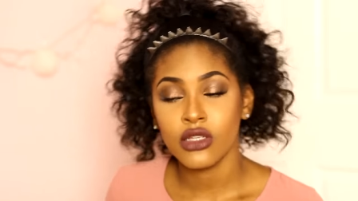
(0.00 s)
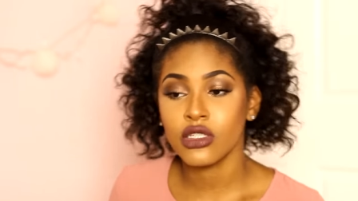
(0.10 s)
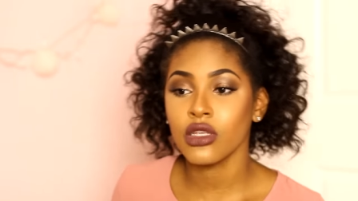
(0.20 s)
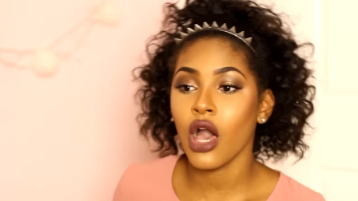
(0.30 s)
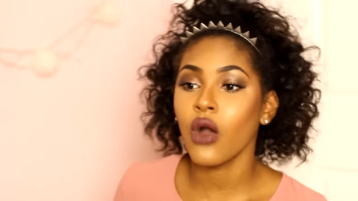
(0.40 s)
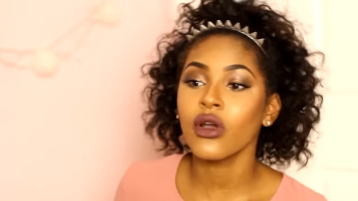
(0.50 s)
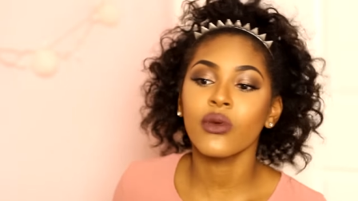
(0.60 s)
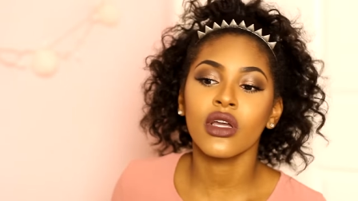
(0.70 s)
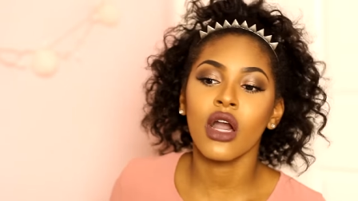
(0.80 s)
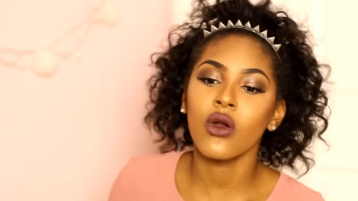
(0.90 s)
So
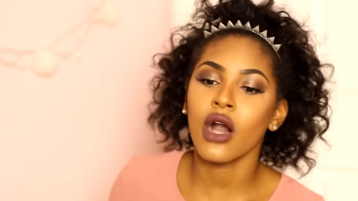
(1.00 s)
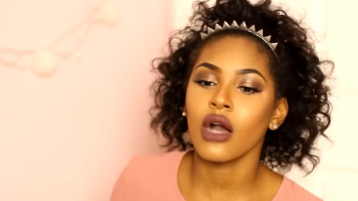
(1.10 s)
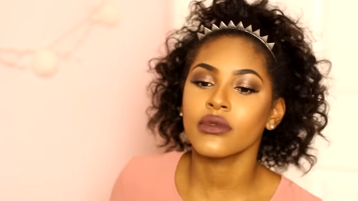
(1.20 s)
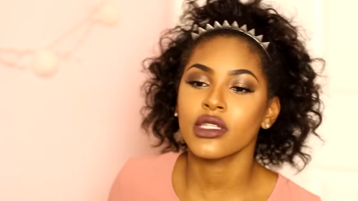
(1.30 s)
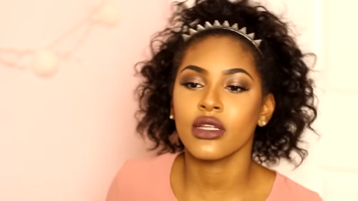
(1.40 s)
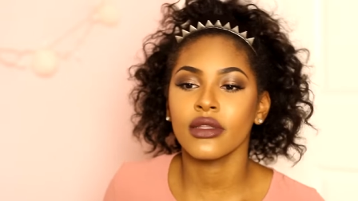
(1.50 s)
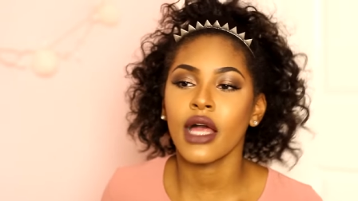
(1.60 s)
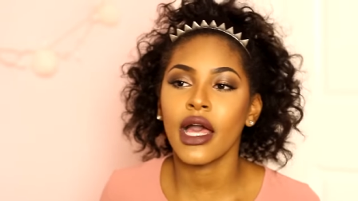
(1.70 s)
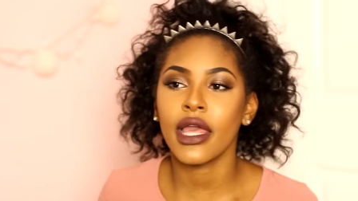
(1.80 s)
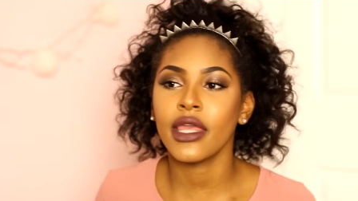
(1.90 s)
it would go up to
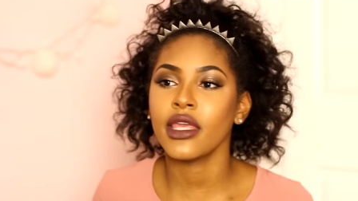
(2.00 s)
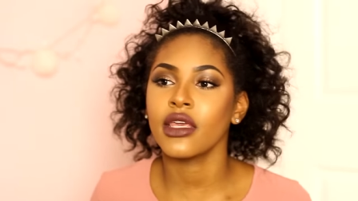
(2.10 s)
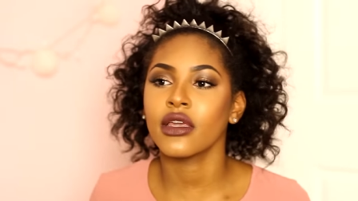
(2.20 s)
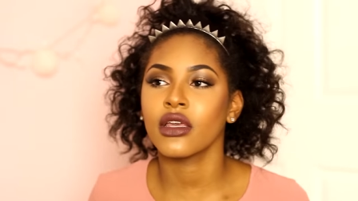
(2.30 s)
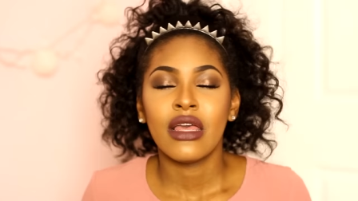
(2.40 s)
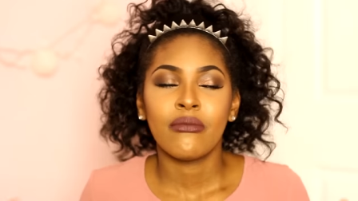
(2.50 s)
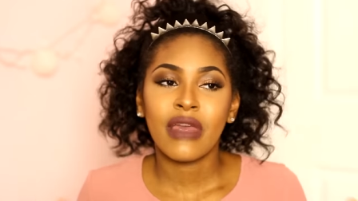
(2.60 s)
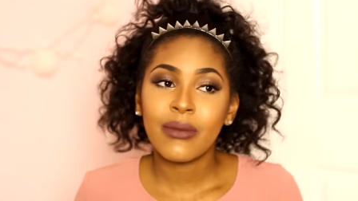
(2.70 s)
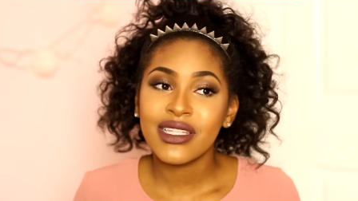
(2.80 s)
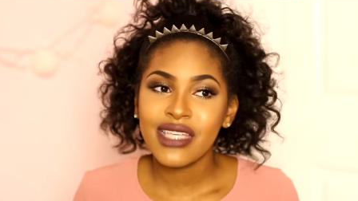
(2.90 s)
like
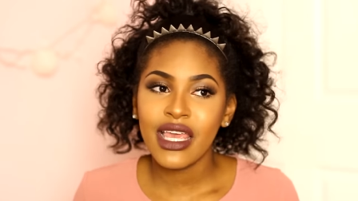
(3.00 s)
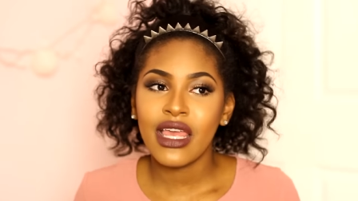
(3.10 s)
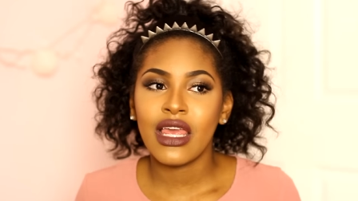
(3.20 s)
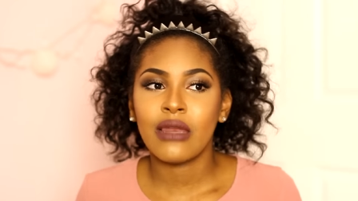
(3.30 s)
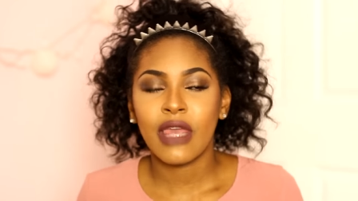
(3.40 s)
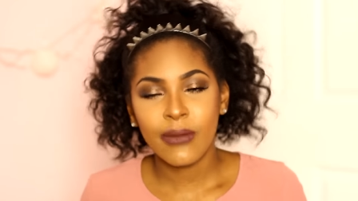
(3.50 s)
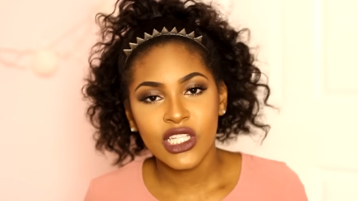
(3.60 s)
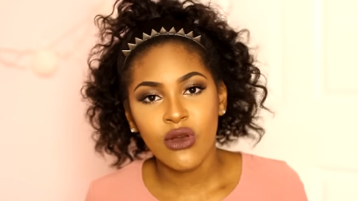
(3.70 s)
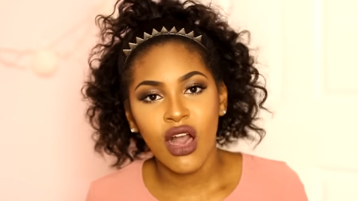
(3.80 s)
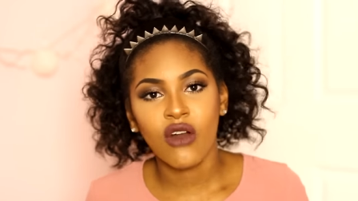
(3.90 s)
maybe 10,
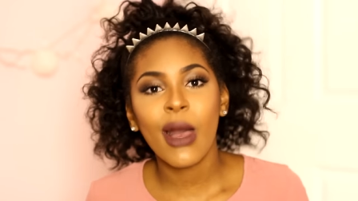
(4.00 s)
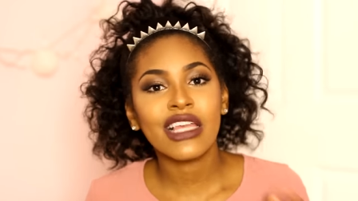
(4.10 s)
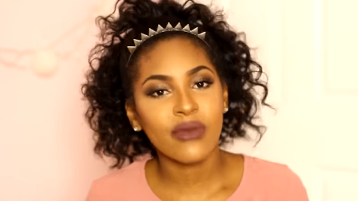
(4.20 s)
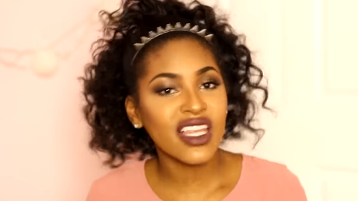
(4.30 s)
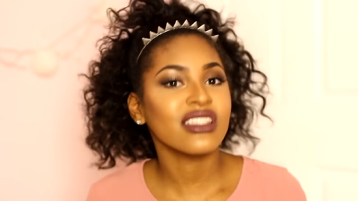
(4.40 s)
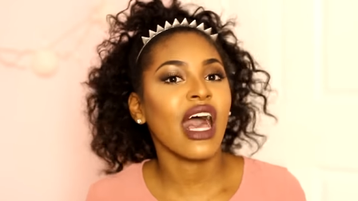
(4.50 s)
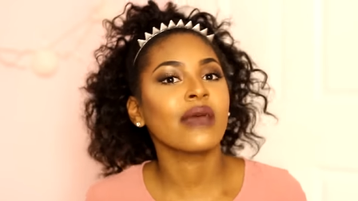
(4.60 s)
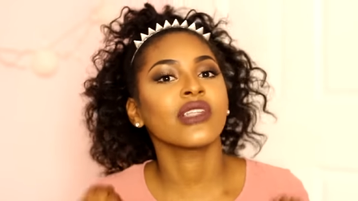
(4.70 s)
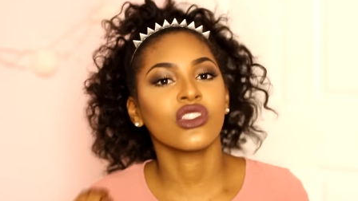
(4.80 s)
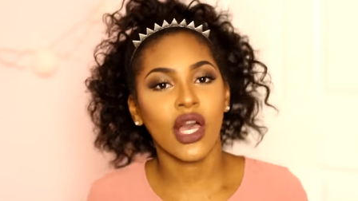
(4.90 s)
maybe 12, but as many
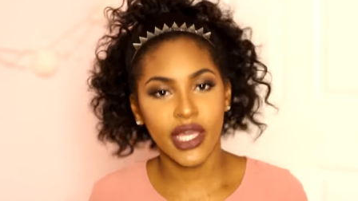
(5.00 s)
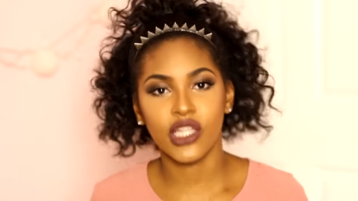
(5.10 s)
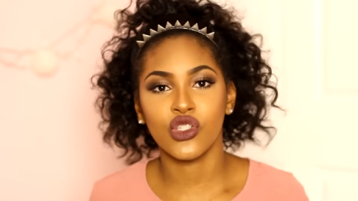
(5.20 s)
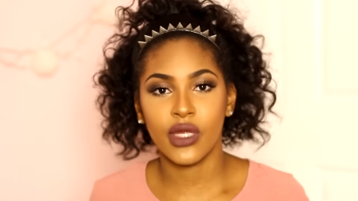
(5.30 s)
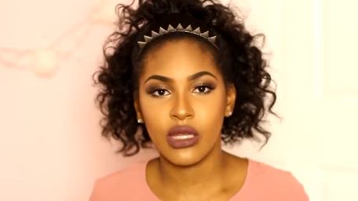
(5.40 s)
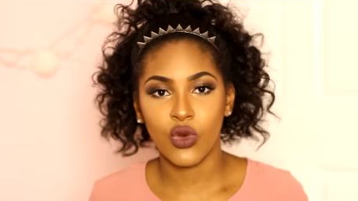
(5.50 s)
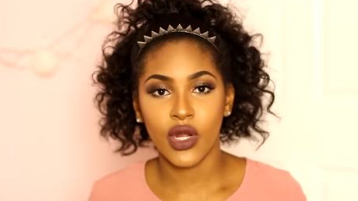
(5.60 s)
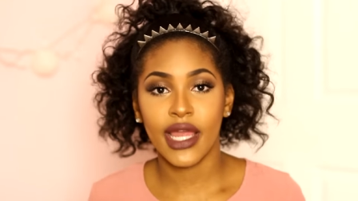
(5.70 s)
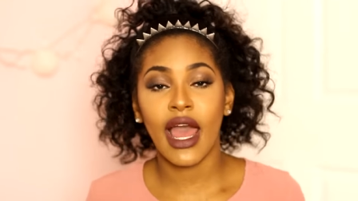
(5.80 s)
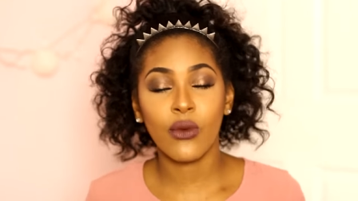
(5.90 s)
times until I couldn't do it
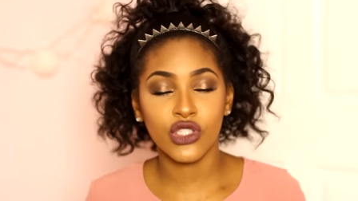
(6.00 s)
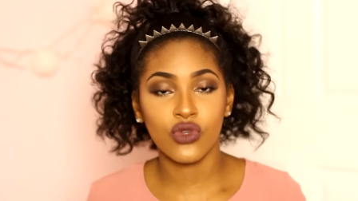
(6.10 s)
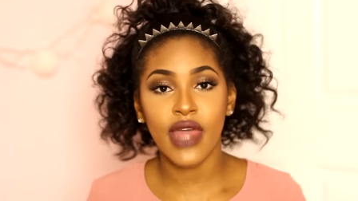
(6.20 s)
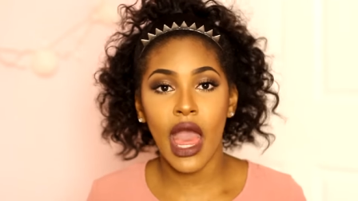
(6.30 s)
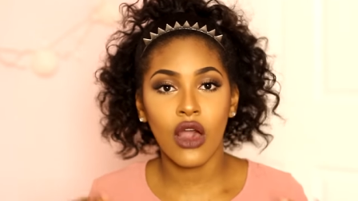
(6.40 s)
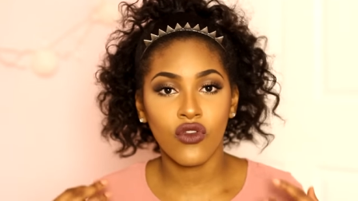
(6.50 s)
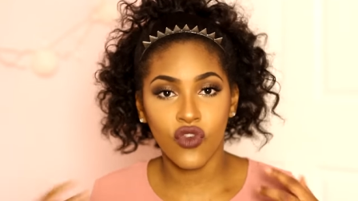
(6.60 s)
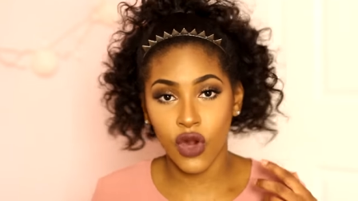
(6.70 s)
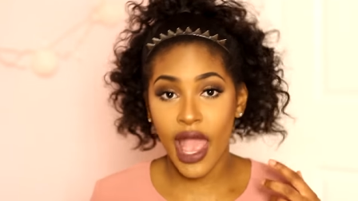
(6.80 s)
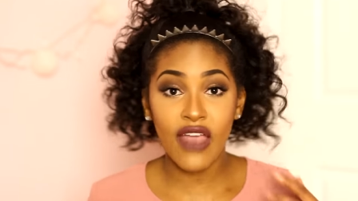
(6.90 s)
anymore. And I would do that
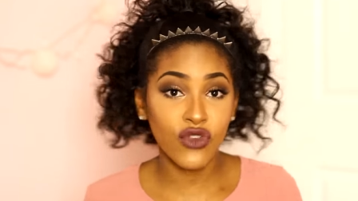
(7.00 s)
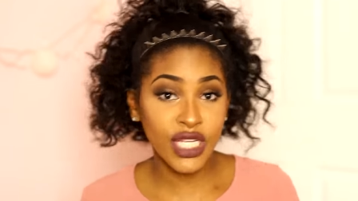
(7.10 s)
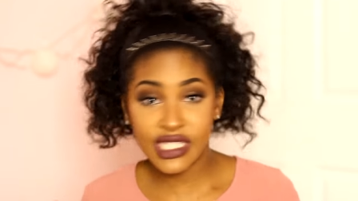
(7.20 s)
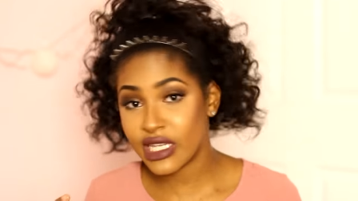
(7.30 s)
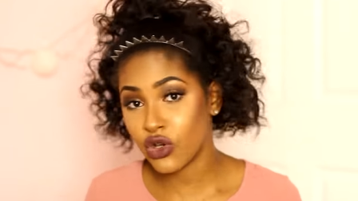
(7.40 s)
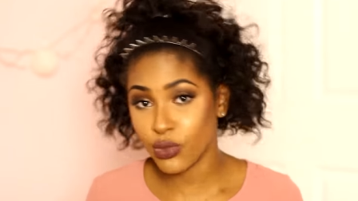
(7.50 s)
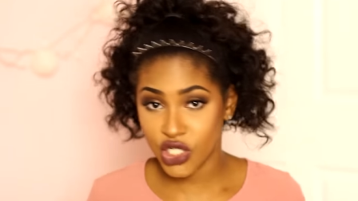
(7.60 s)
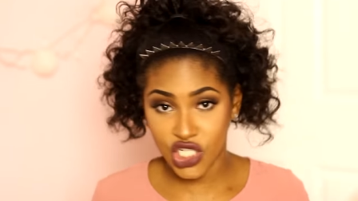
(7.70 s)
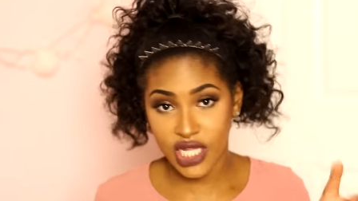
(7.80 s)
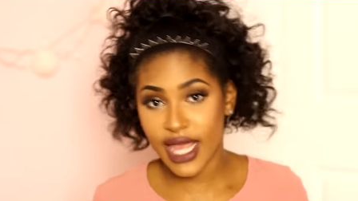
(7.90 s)
for every single
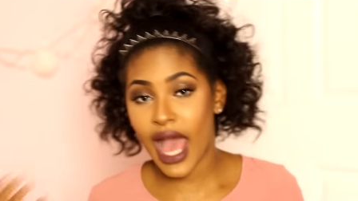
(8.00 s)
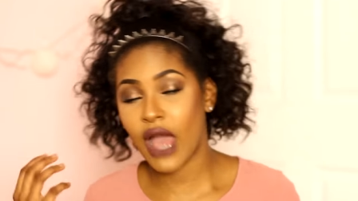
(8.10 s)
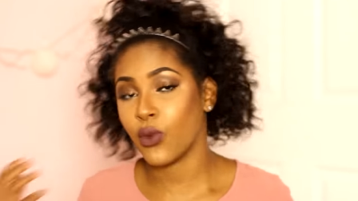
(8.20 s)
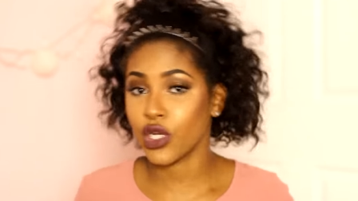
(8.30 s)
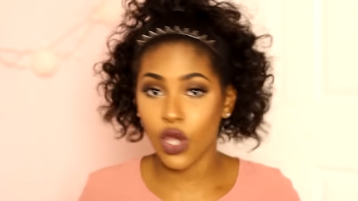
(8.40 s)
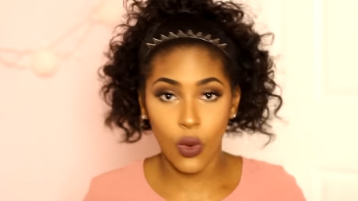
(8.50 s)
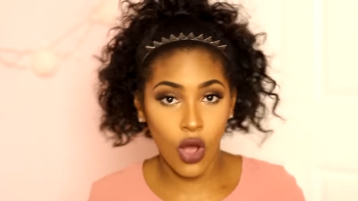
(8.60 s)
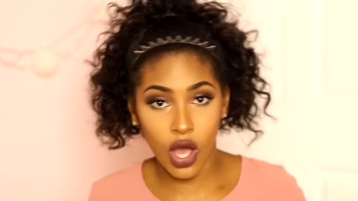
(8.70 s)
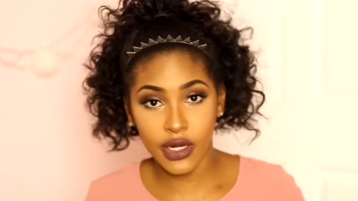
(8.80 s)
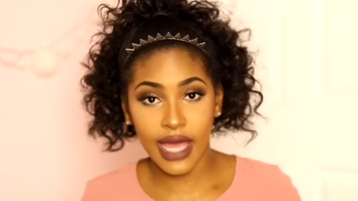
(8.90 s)
machine that I would go on.